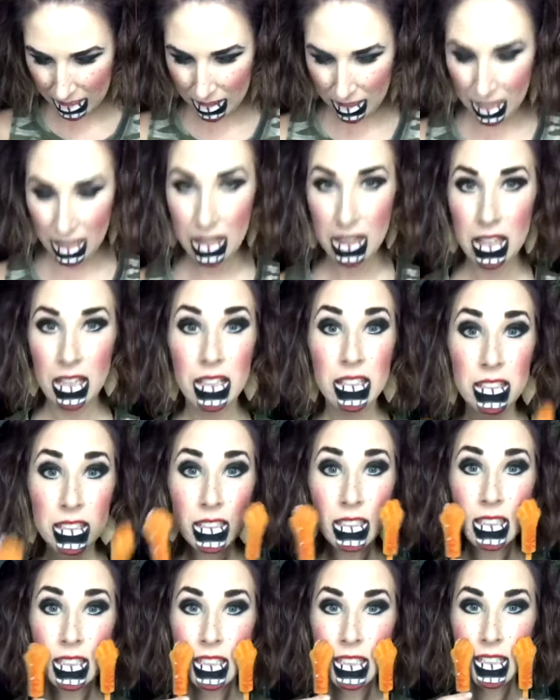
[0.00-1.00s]
ate, ate
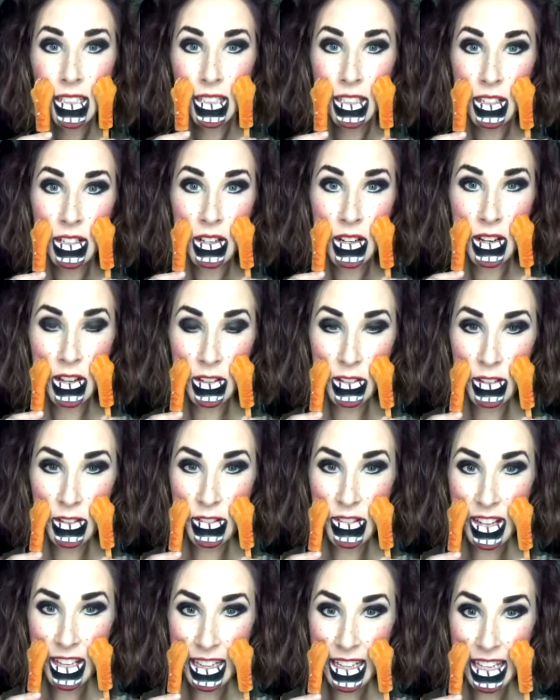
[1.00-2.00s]
these. Oh,
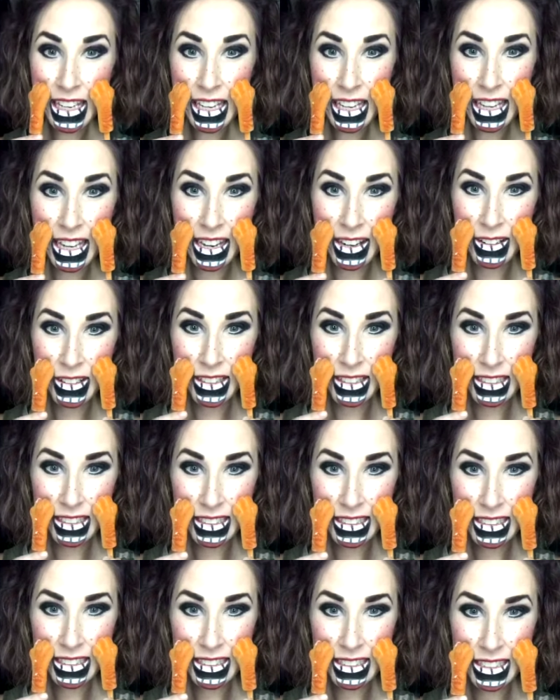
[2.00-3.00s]
we've got the kitty cat
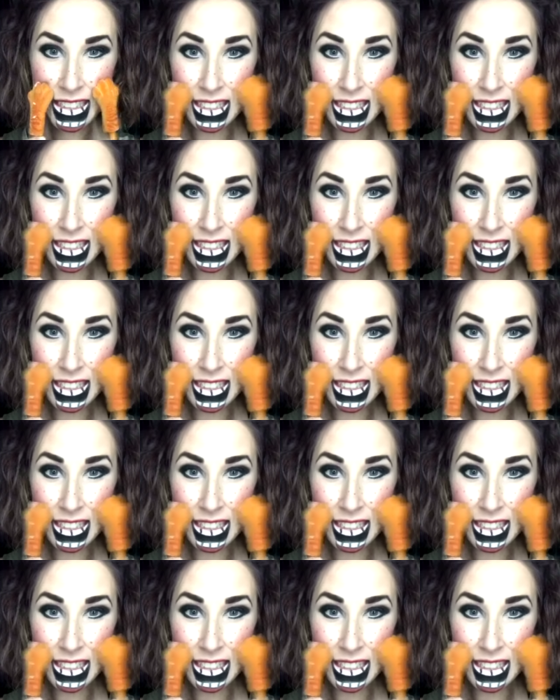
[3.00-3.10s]
ones.